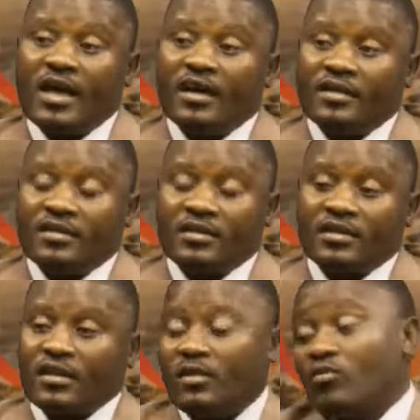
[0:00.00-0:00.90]
read the
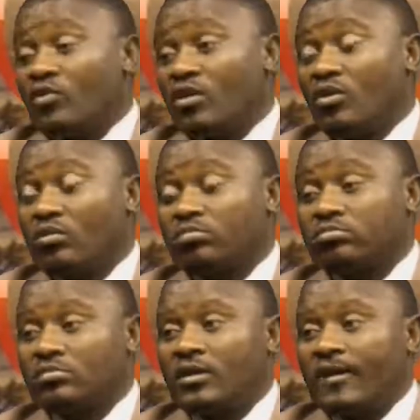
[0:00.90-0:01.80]
game well,
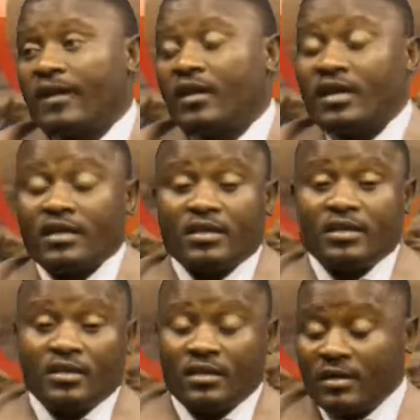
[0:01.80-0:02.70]
like
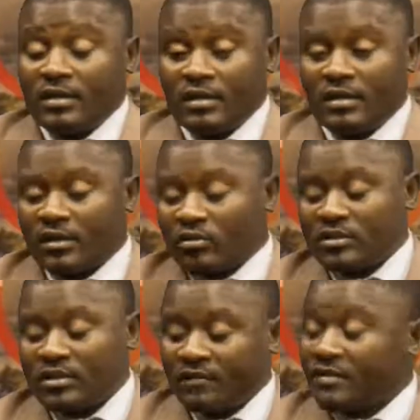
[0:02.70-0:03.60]

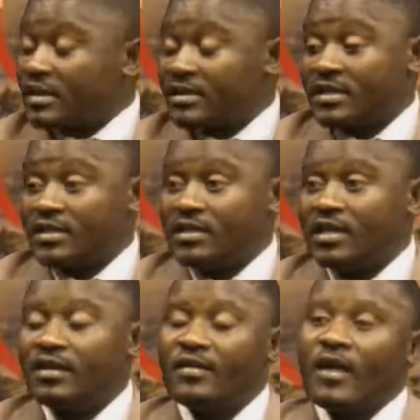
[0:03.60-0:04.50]
Coach Davis has said
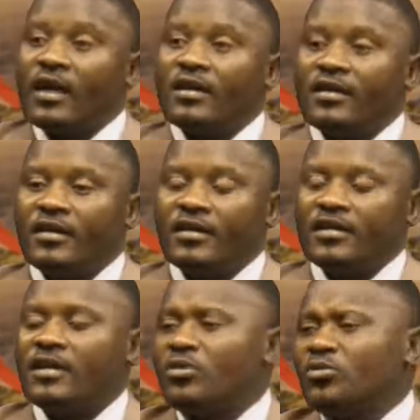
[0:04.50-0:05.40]
here.
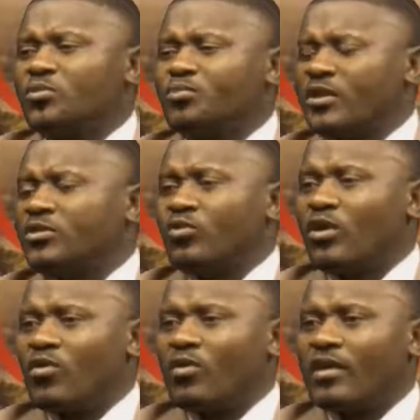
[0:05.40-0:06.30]
Red Arrows played
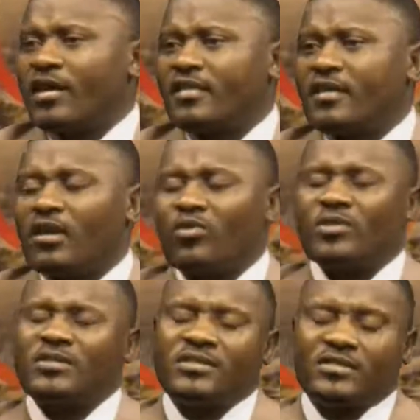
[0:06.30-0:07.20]
well. I think I
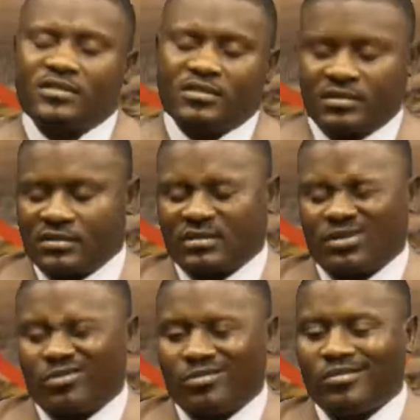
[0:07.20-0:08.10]
watched
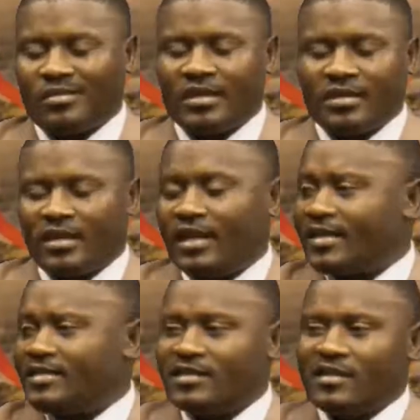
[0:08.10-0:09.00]
on the
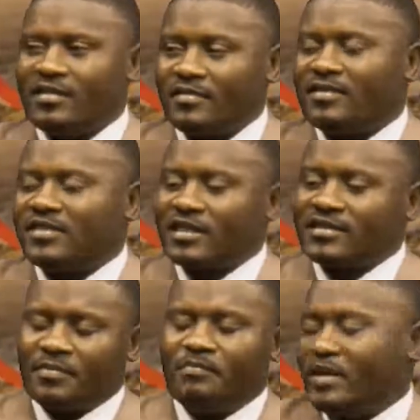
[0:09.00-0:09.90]
last just
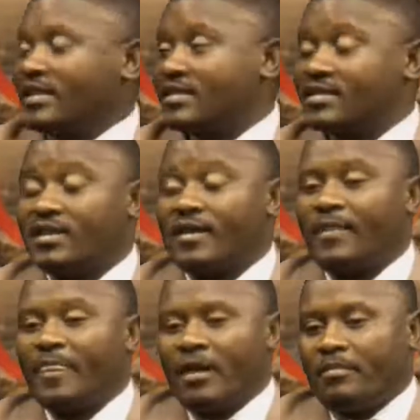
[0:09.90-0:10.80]
the beats,
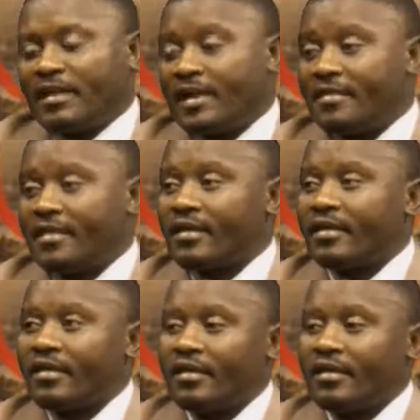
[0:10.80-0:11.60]
but I think